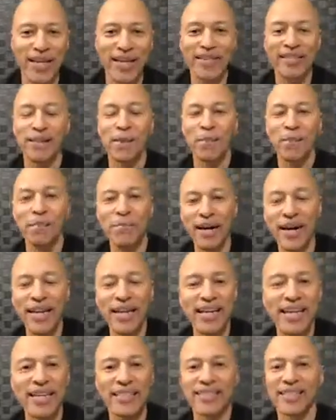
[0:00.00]
Is it
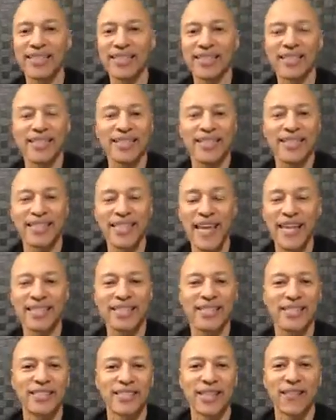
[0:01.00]
money? Is it success?
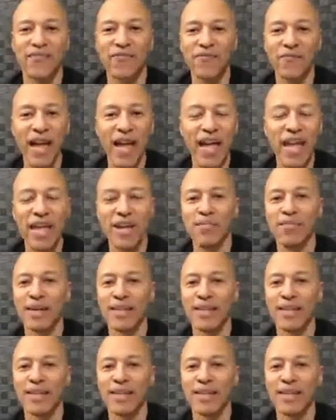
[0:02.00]
Is it fame?